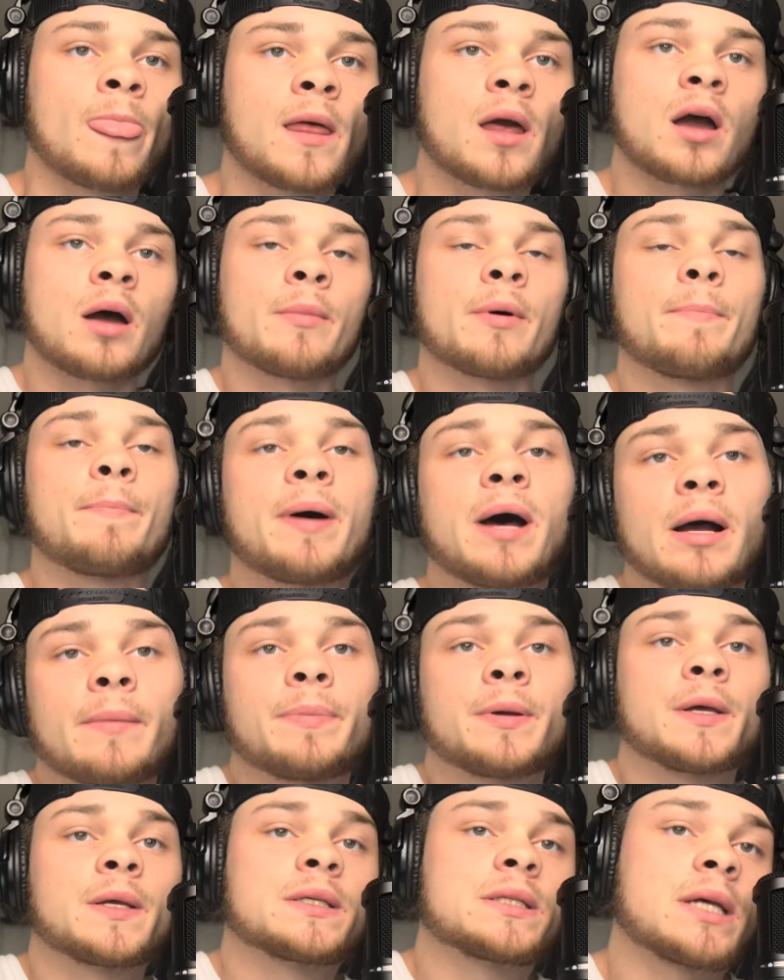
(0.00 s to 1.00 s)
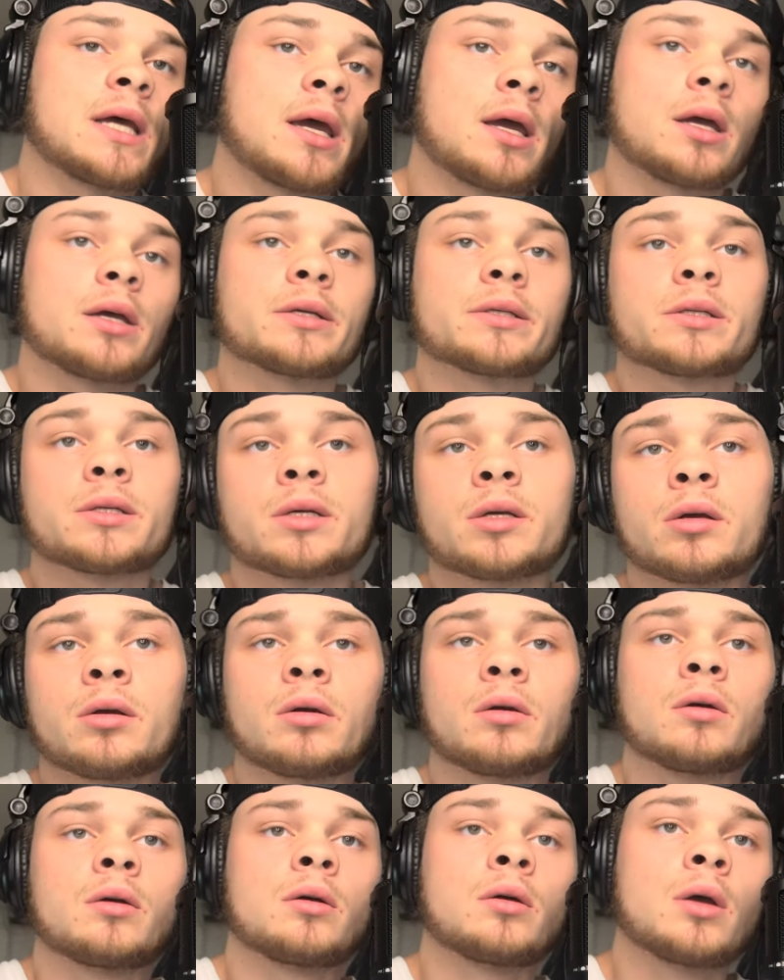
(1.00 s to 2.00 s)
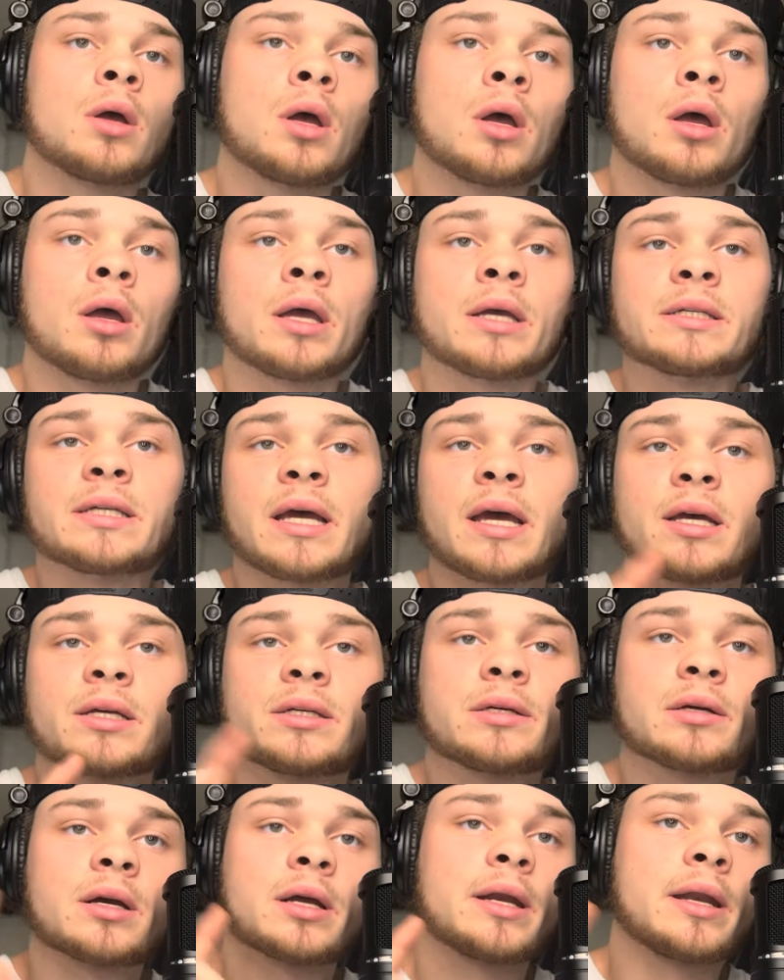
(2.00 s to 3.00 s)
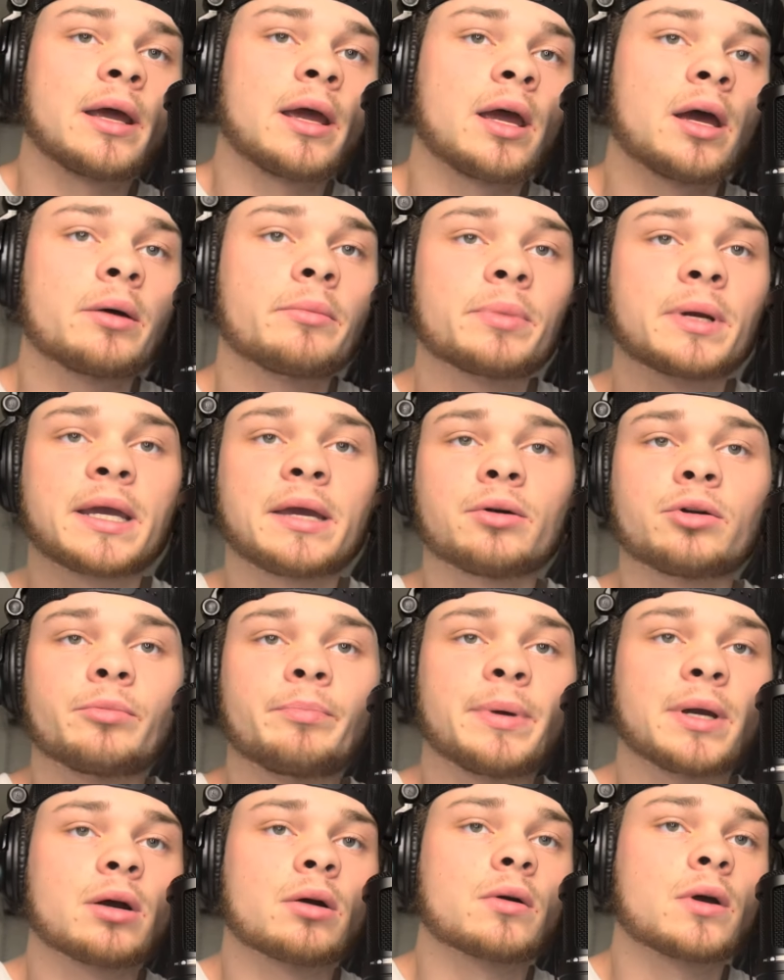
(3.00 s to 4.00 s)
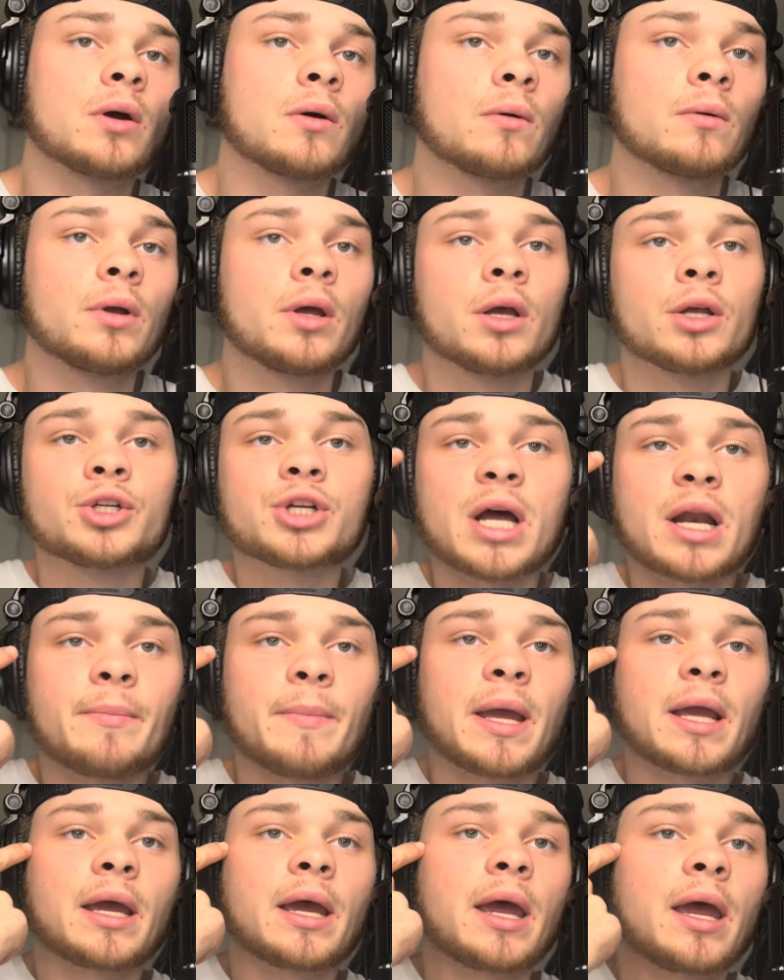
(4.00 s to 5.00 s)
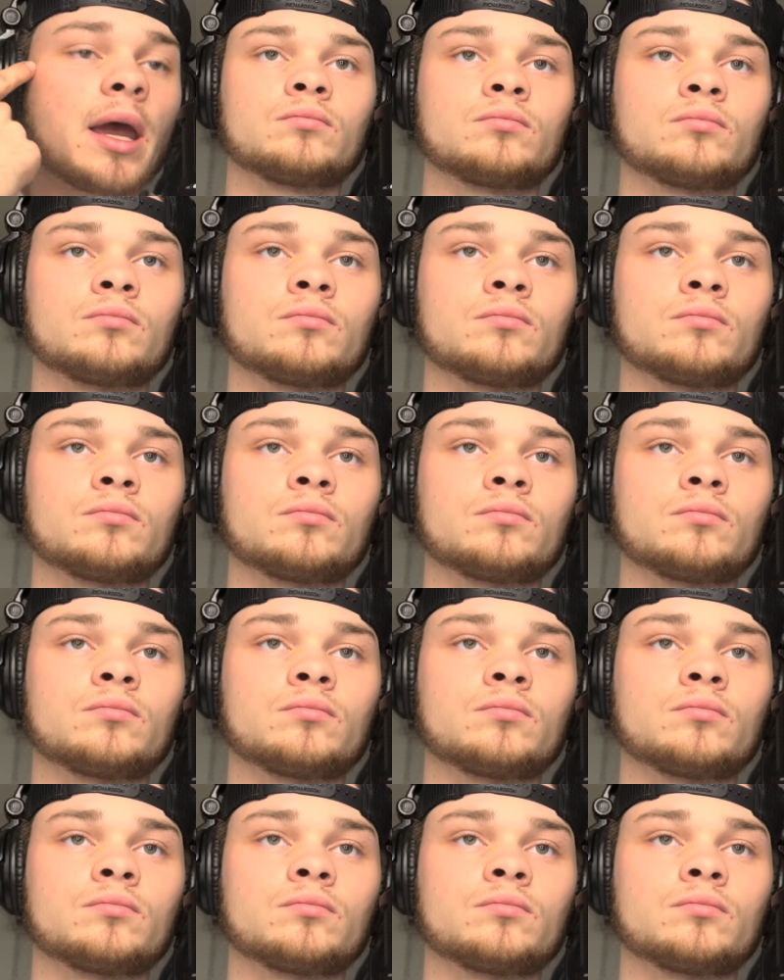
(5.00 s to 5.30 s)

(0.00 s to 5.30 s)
I'ma pop his ass. His ass took a nap. Kittle, big old coon, try to make a hat.